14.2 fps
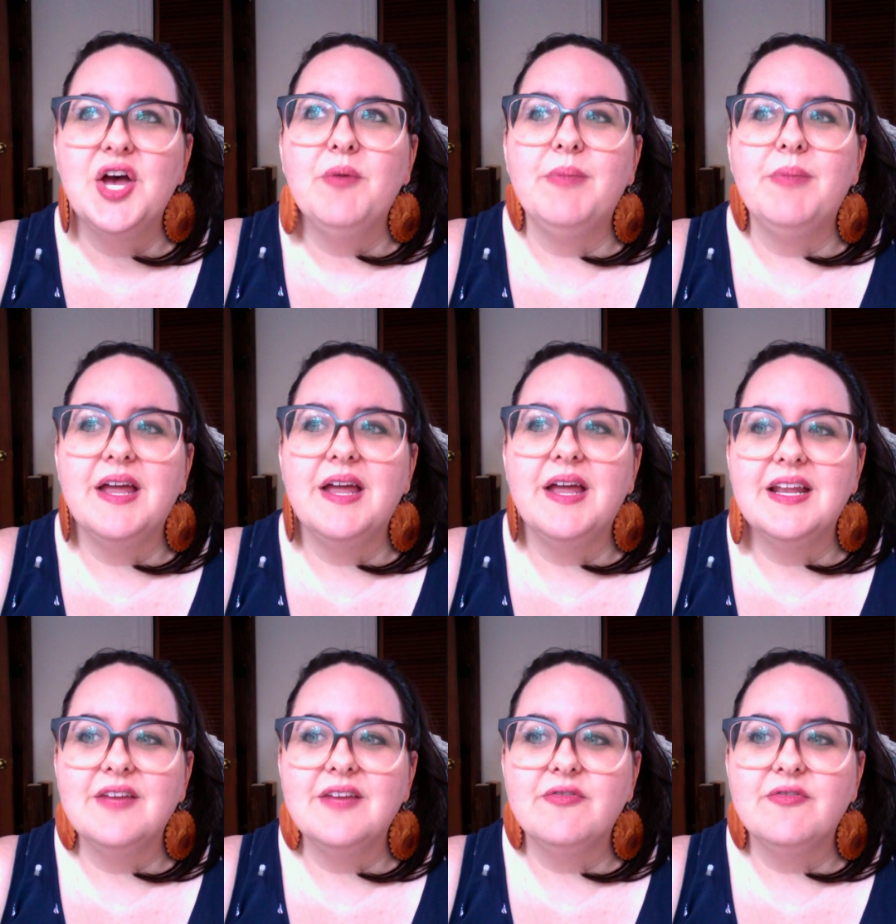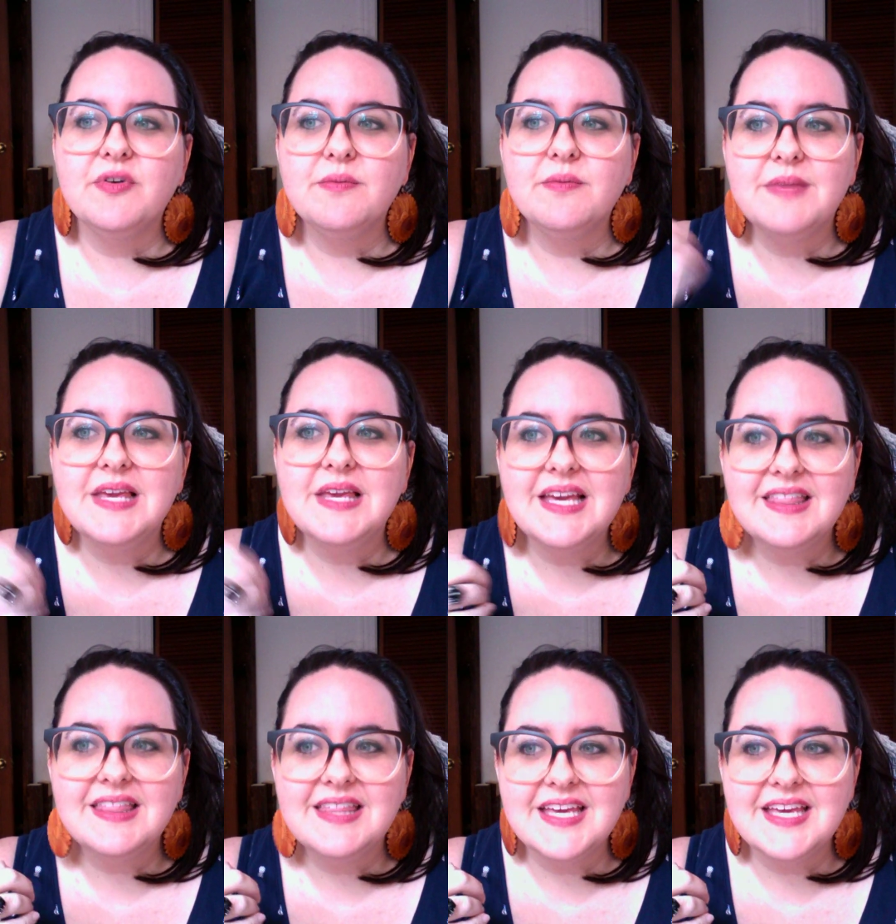But for me, I
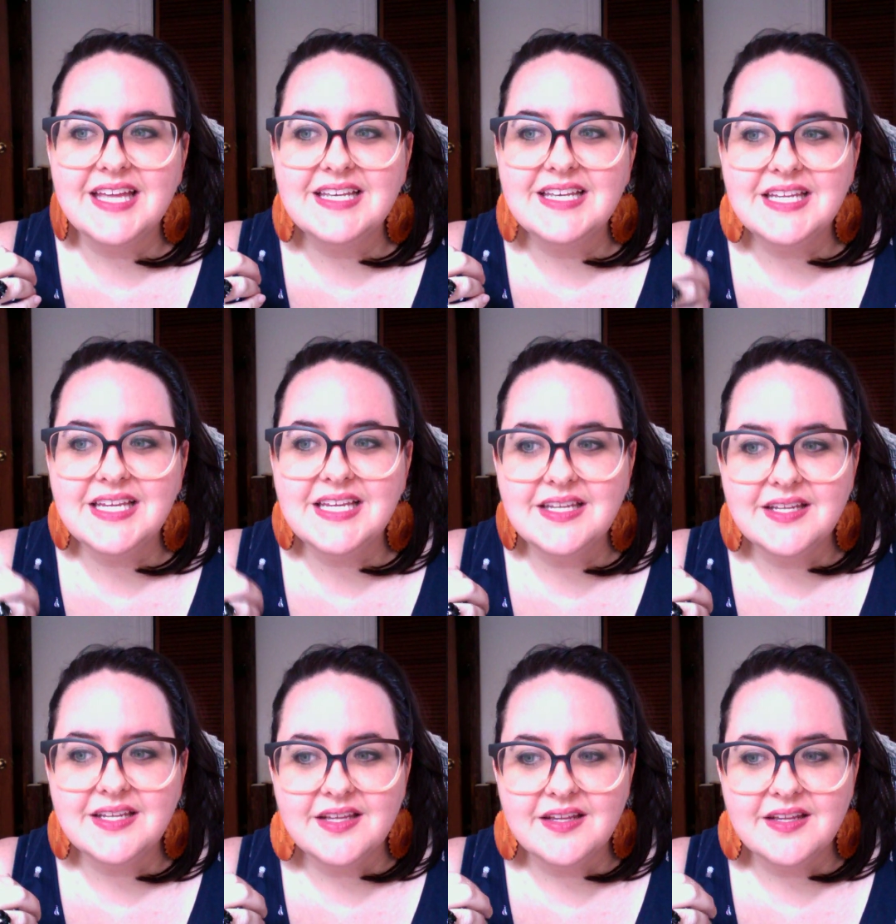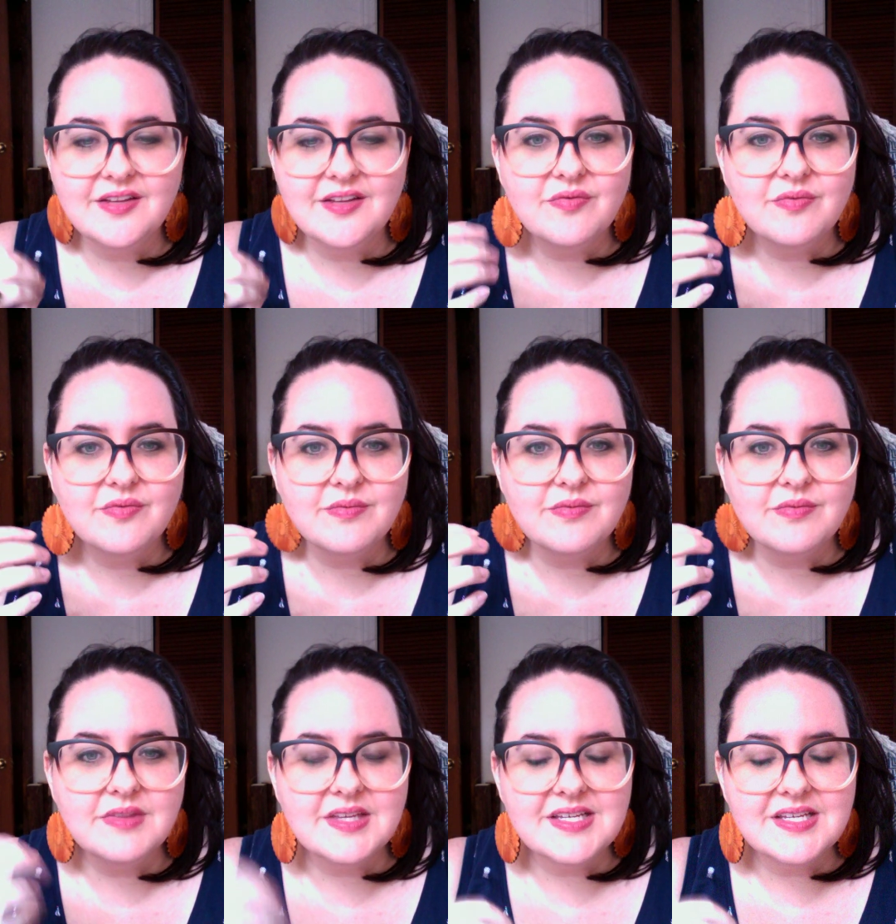think I needed
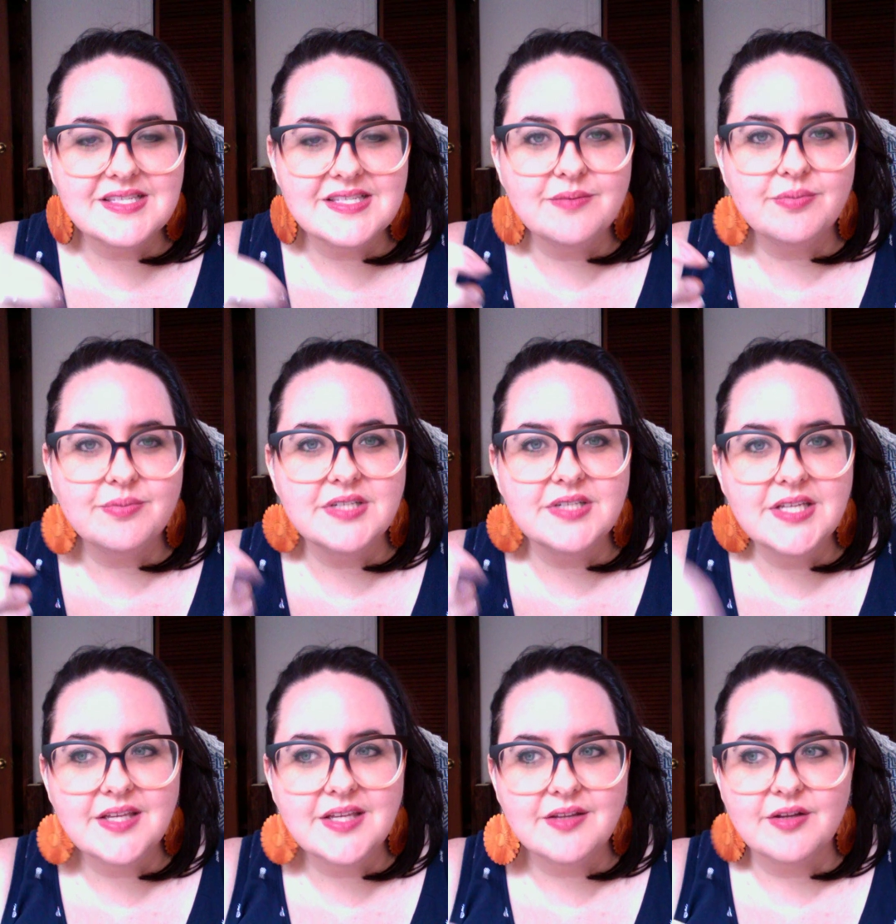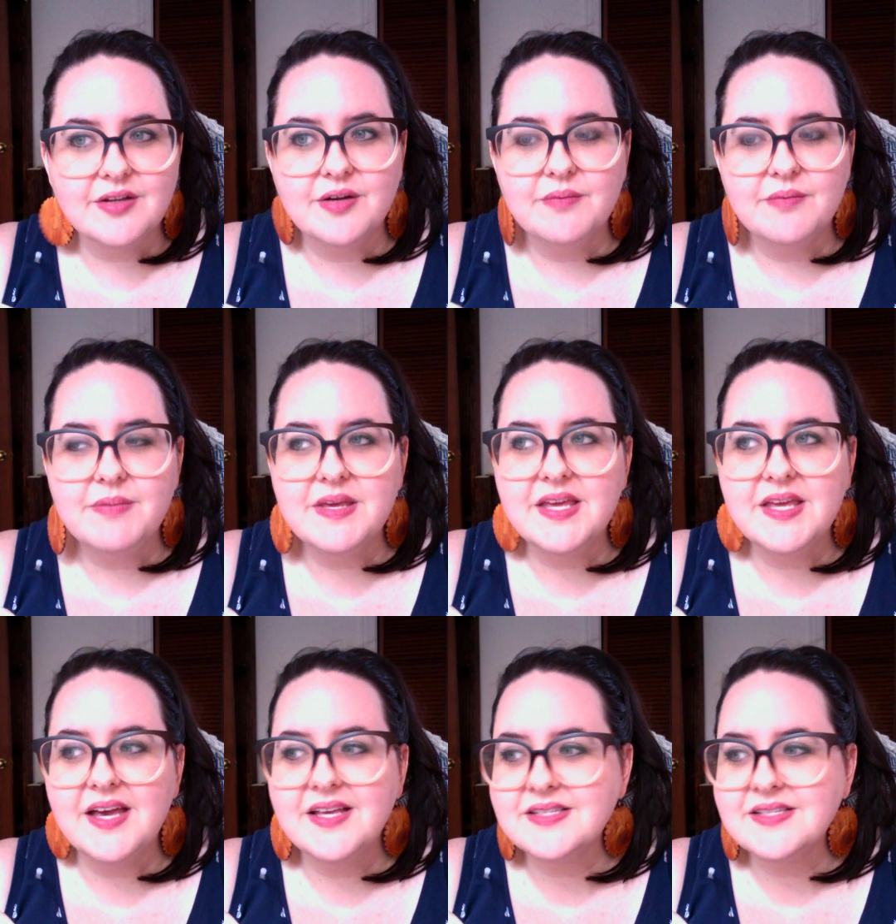this in particular
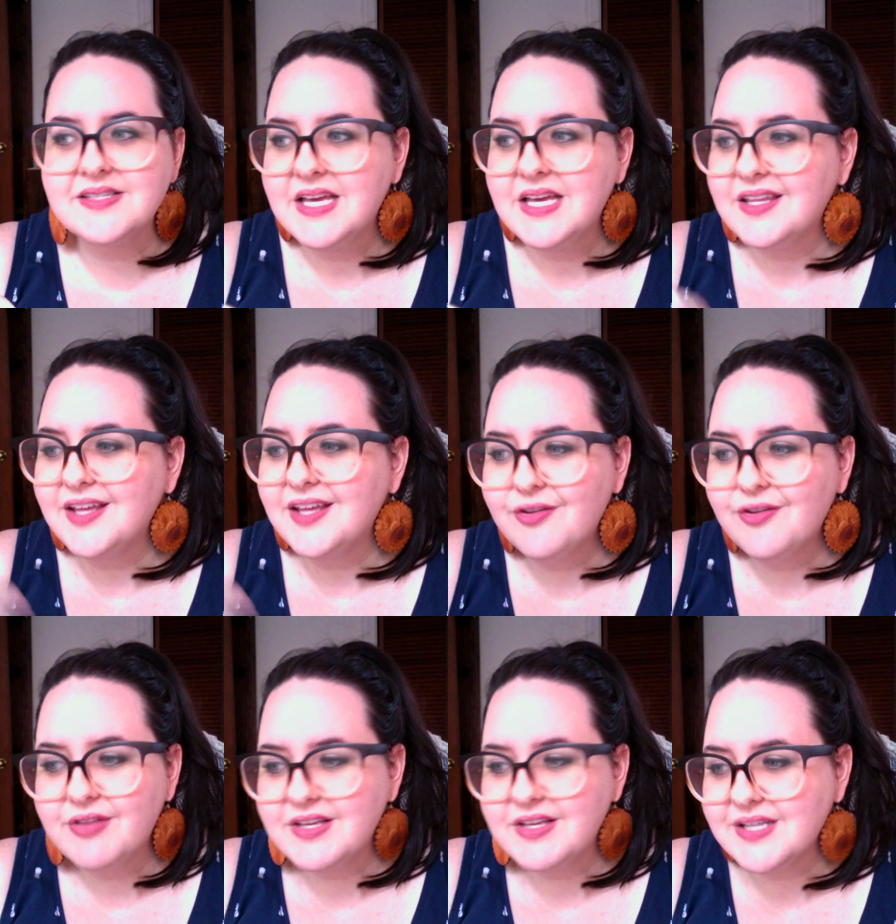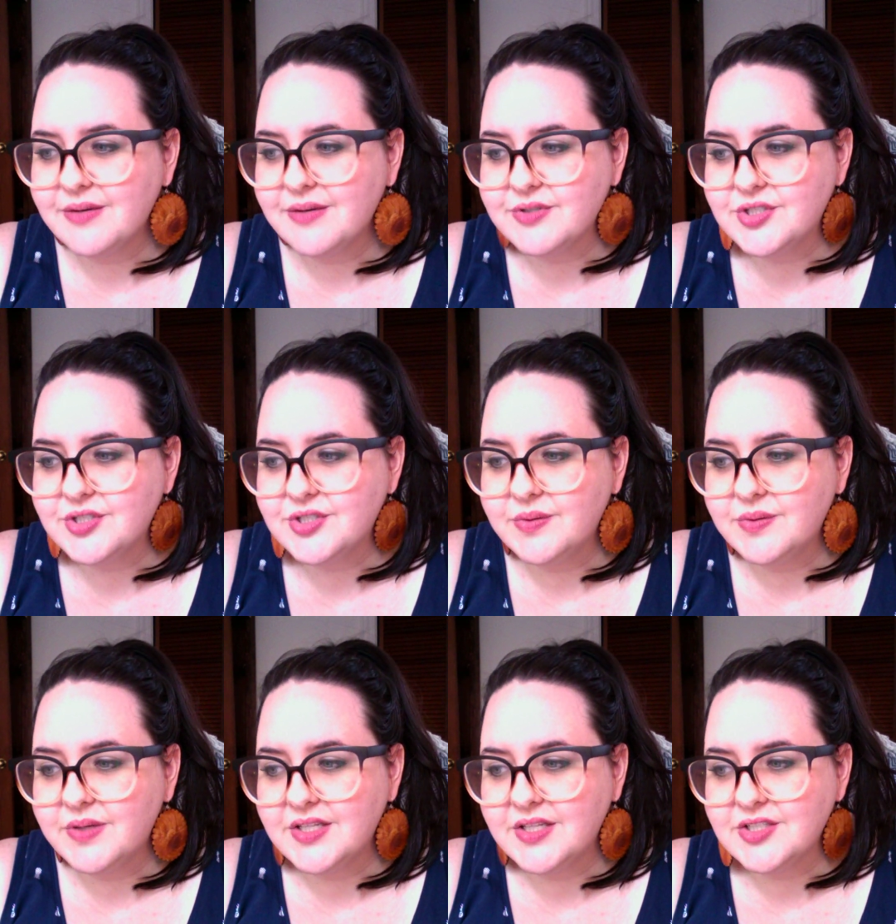because the other things I was
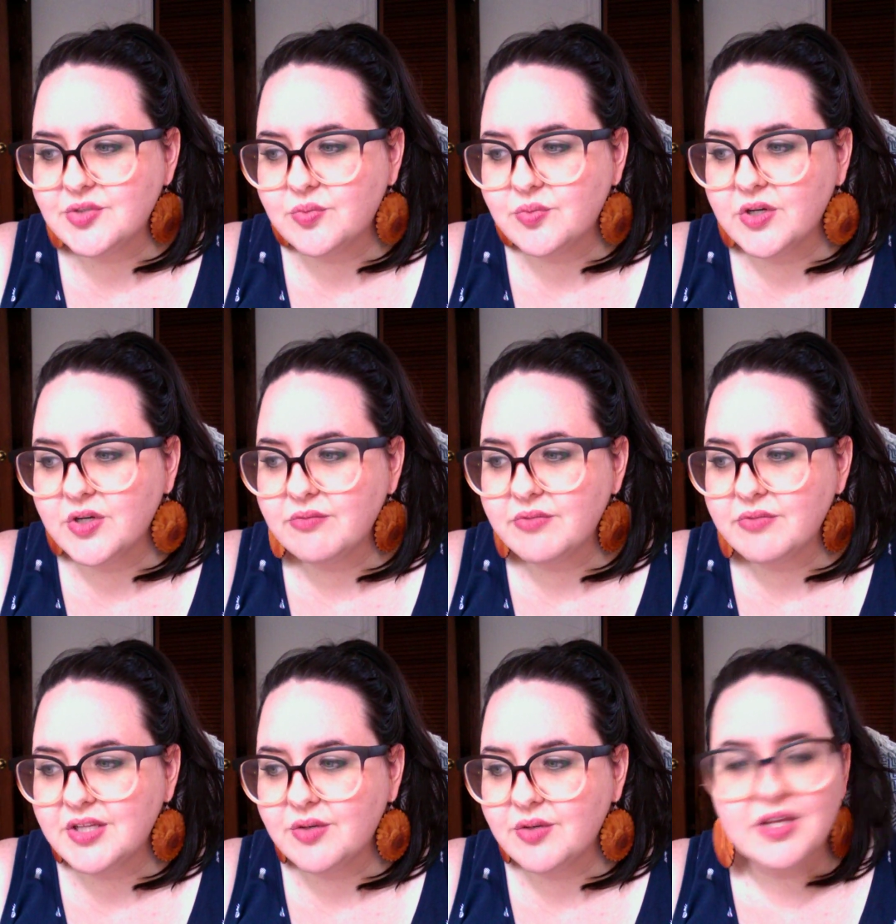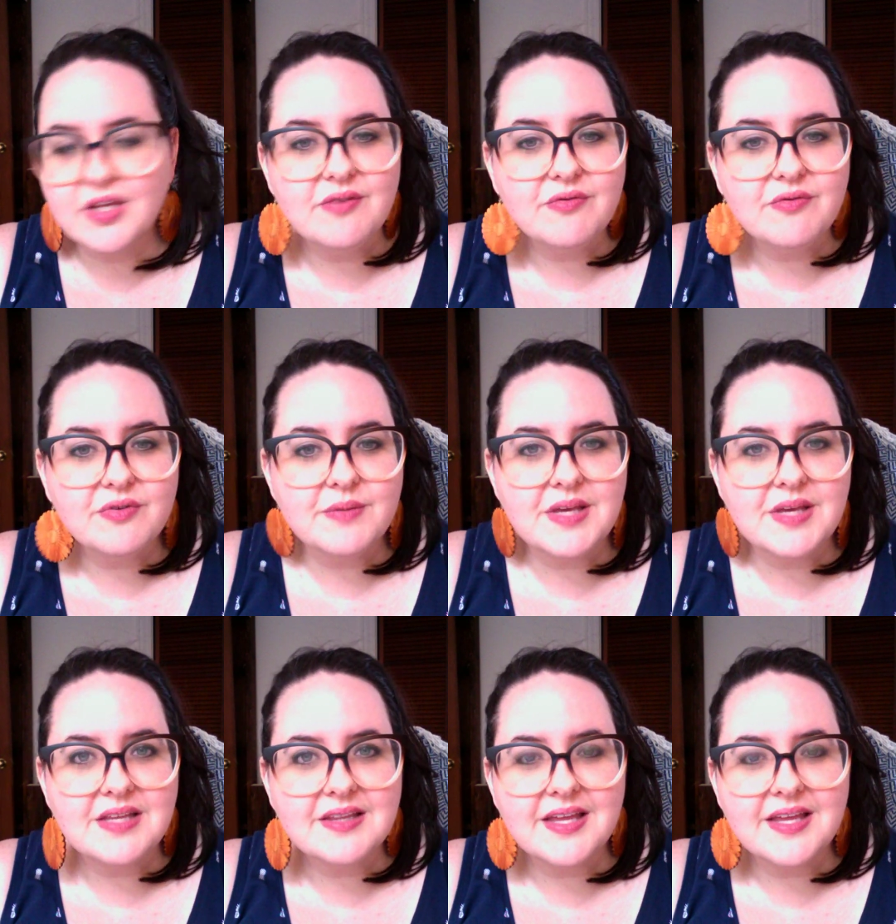doing just weren't really working for
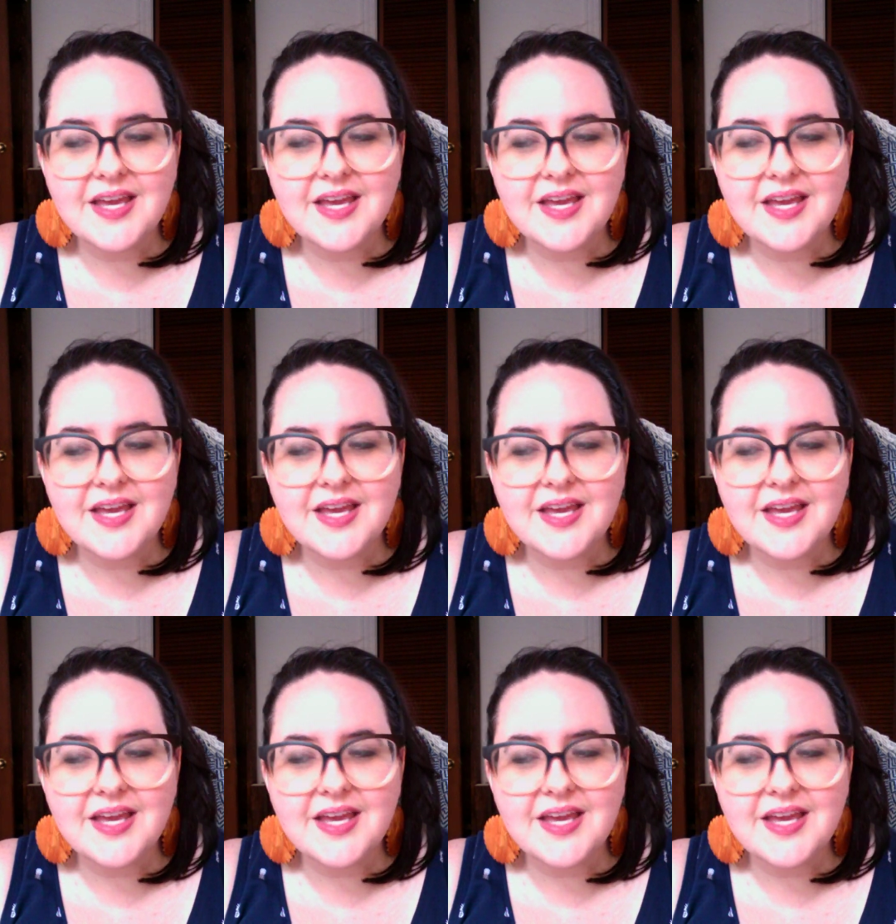me. Like,